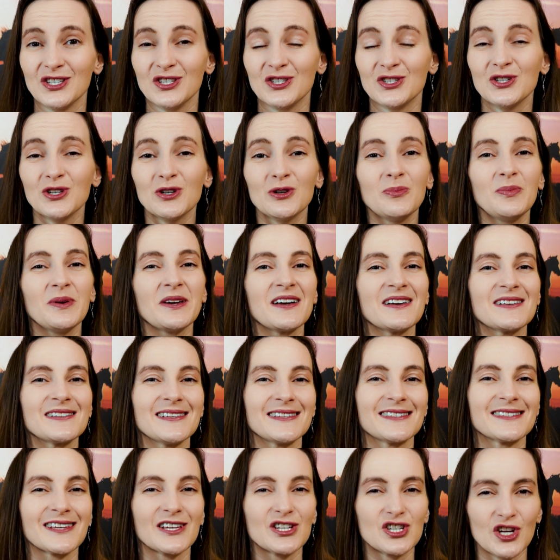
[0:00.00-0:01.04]
to do because
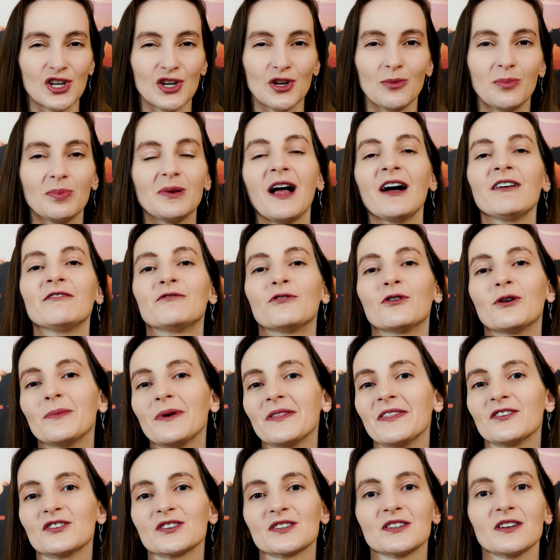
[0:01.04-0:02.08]
it's such a new platform
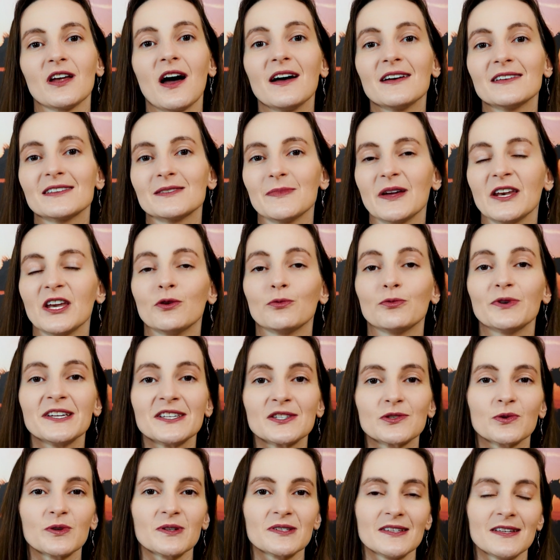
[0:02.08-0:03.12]
and there's not as many
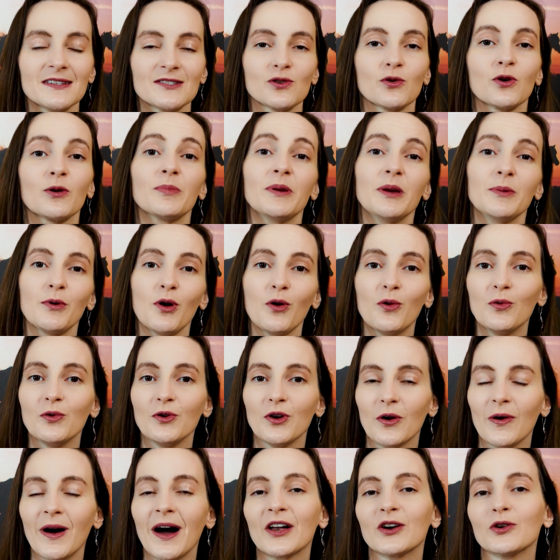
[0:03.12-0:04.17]
resources or people who
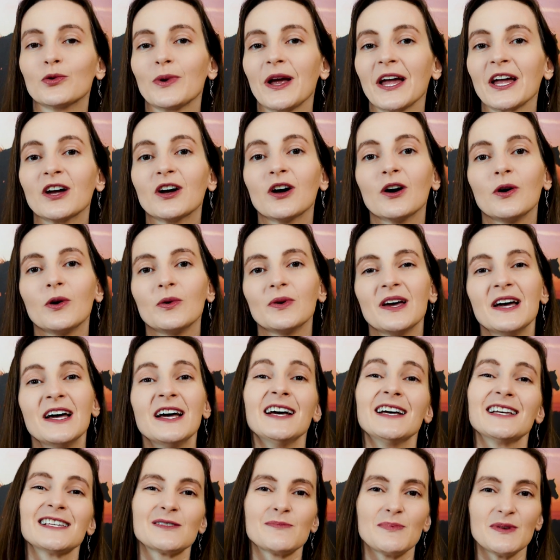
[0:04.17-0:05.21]
know how to write code
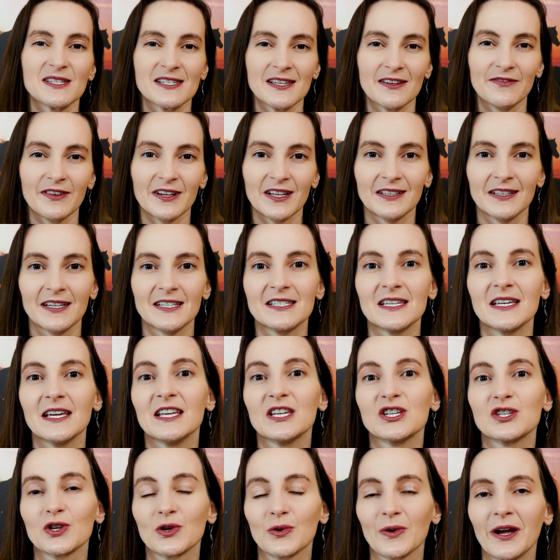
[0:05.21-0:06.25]
specifically to
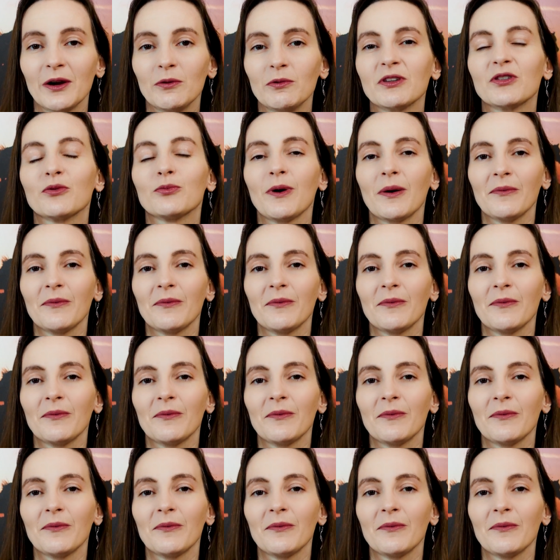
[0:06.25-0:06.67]
integrate with